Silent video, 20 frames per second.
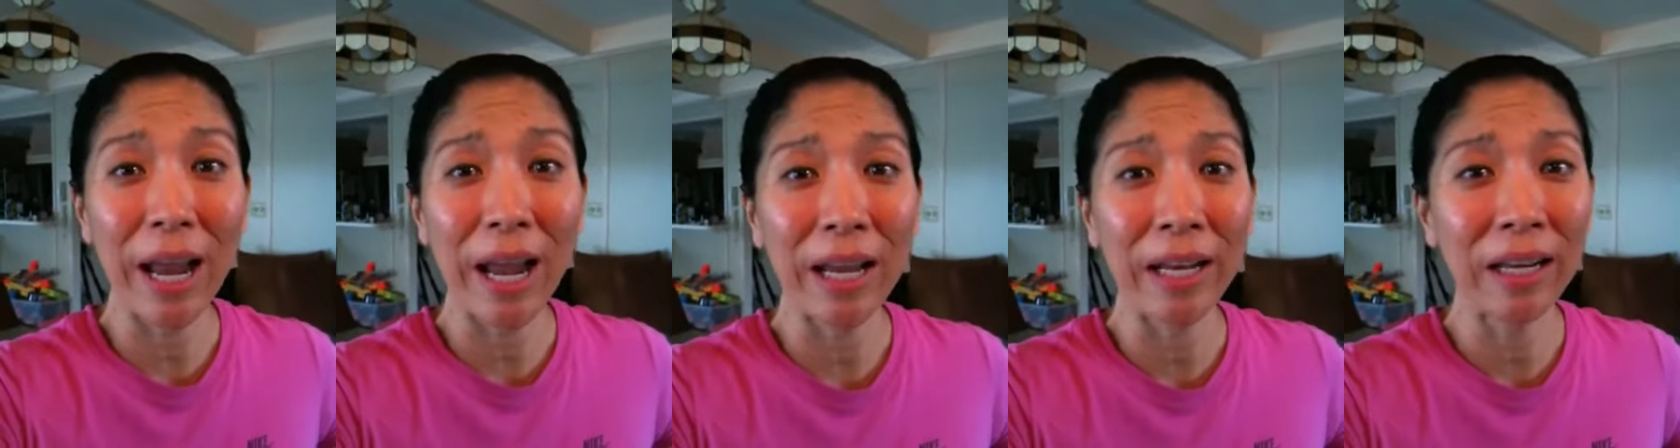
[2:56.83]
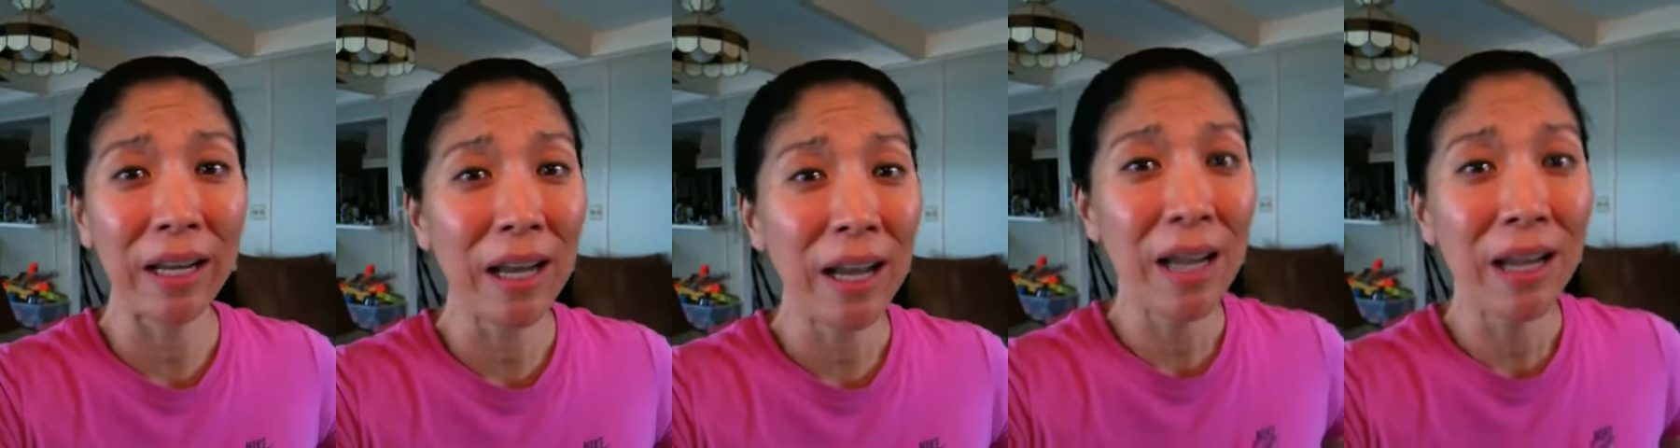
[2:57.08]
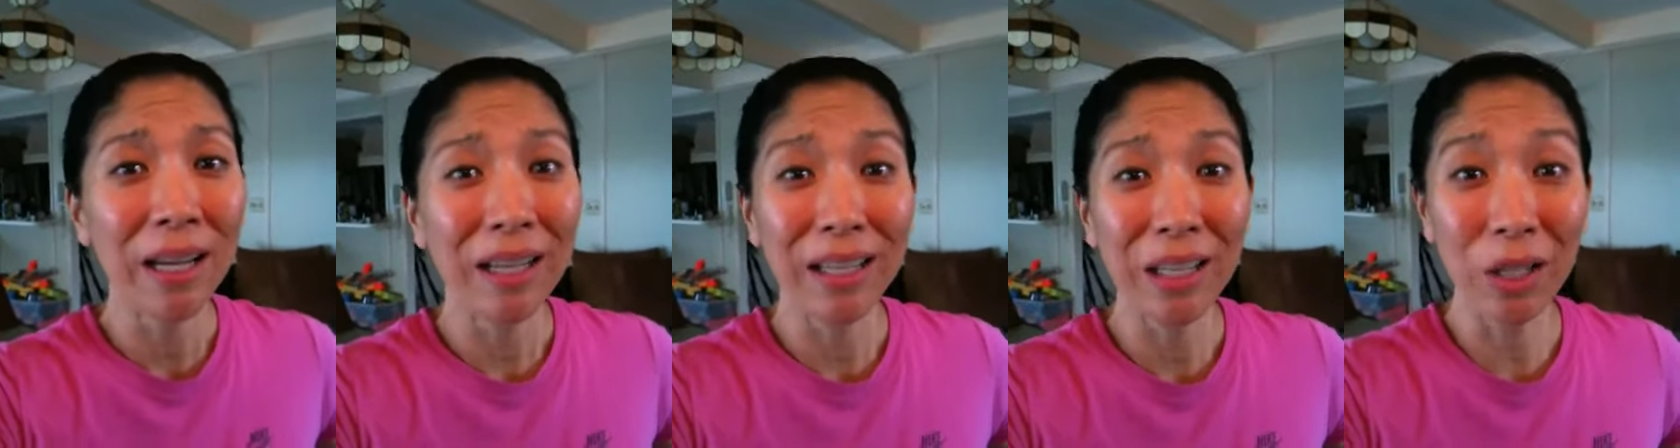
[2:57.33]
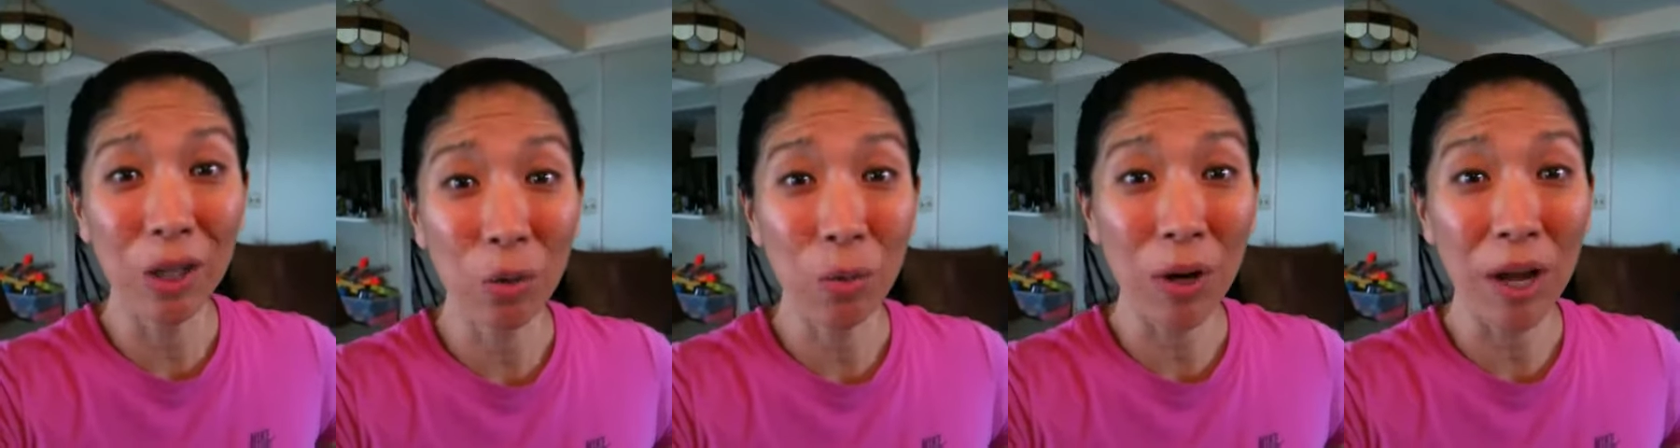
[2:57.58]
And
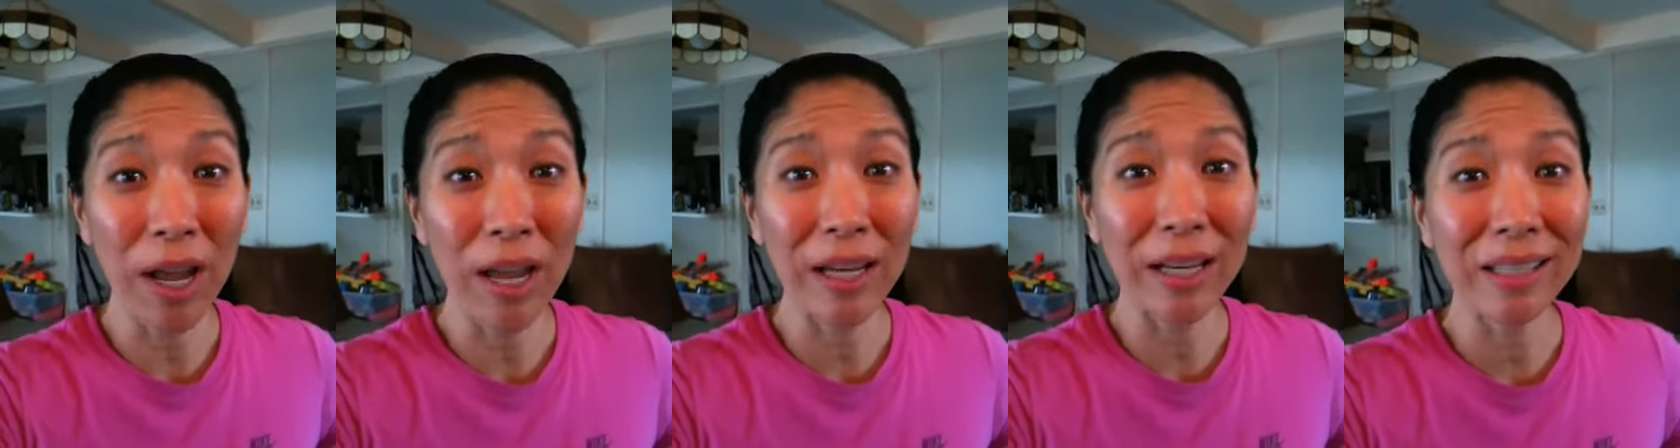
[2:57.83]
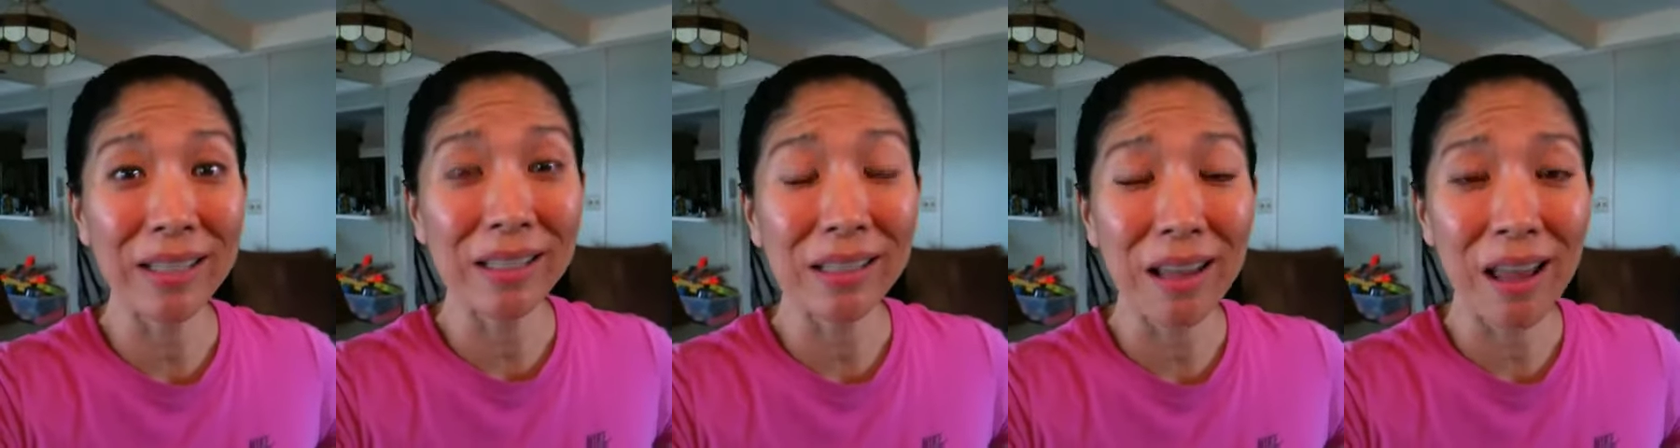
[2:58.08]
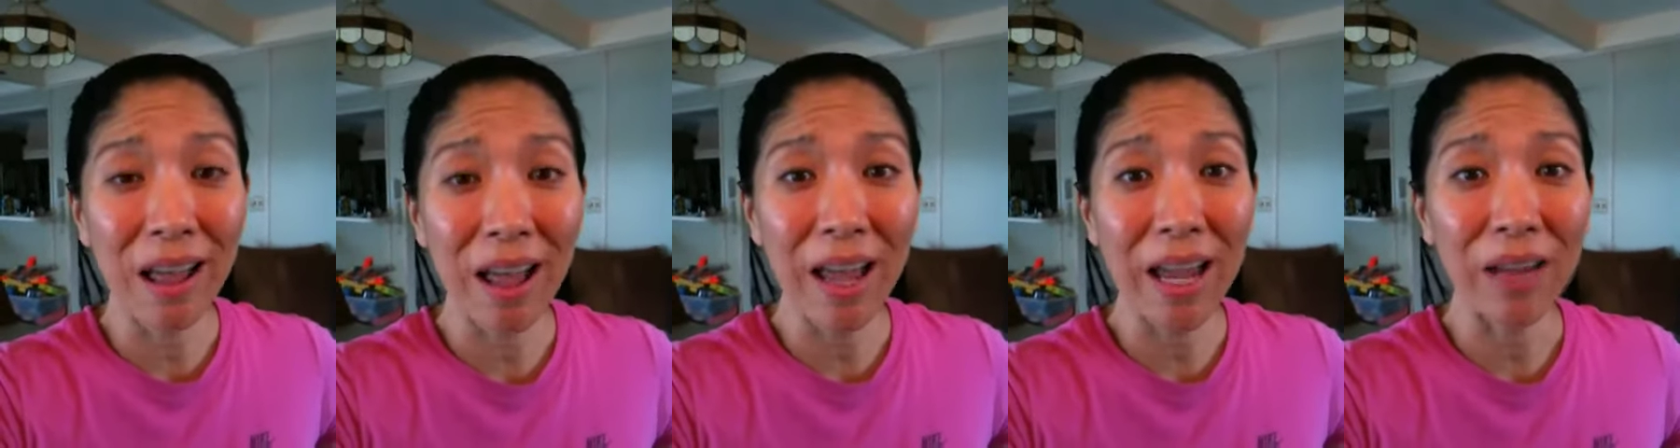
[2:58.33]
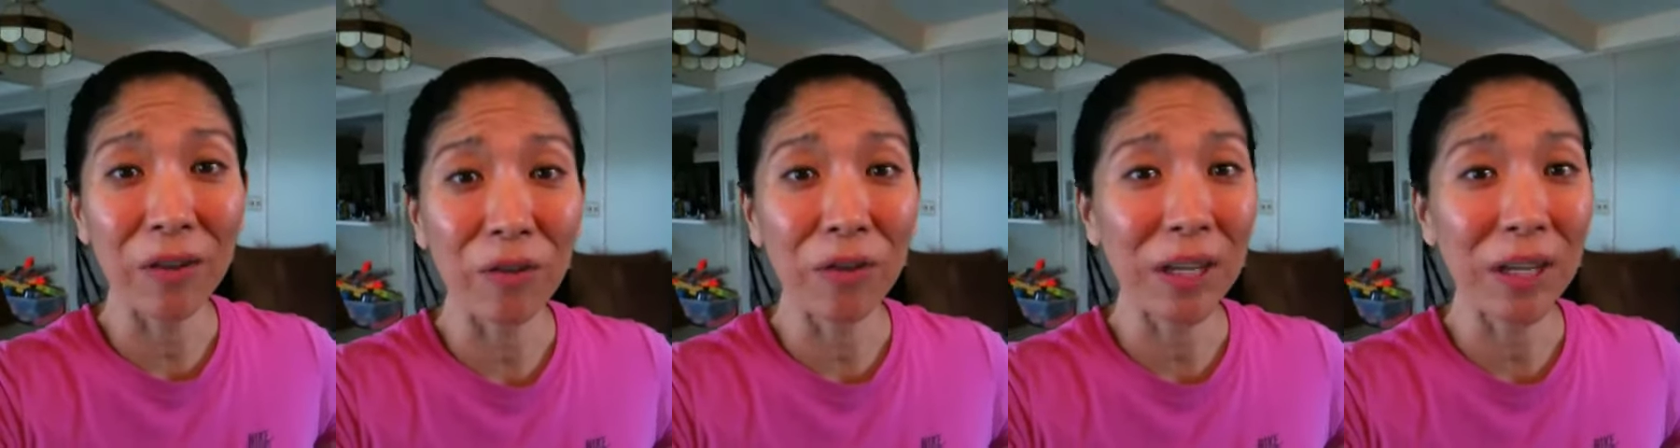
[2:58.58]
you know what? It's life.